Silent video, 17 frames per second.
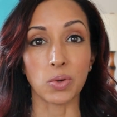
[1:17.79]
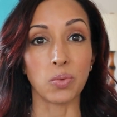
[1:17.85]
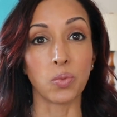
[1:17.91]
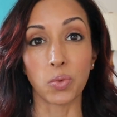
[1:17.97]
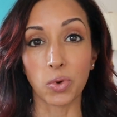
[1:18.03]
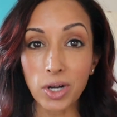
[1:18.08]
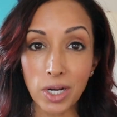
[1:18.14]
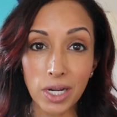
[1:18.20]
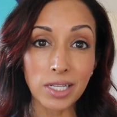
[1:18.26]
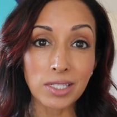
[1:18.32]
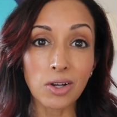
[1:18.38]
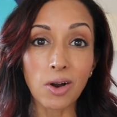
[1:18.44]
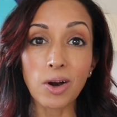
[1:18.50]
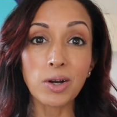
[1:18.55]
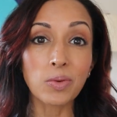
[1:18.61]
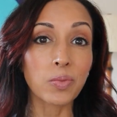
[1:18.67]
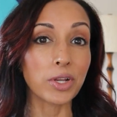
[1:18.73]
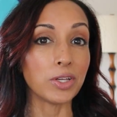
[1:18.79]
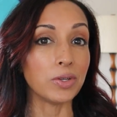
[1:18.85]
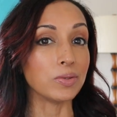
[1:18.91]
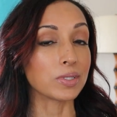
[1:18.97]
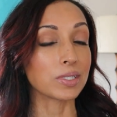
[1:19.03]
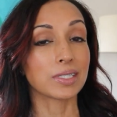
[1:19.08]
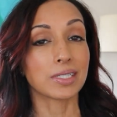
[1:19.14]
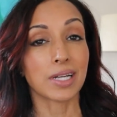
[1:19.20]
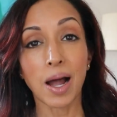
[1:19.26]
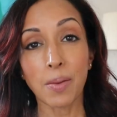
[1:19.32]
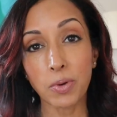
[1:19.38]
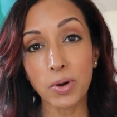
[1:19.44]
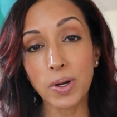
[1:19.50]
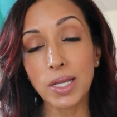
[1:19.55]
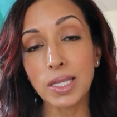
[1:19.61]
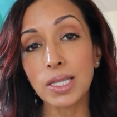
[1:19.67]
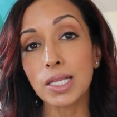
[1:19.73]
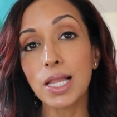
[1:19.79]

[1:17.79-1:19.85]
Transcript: to work as hard when you stop wearing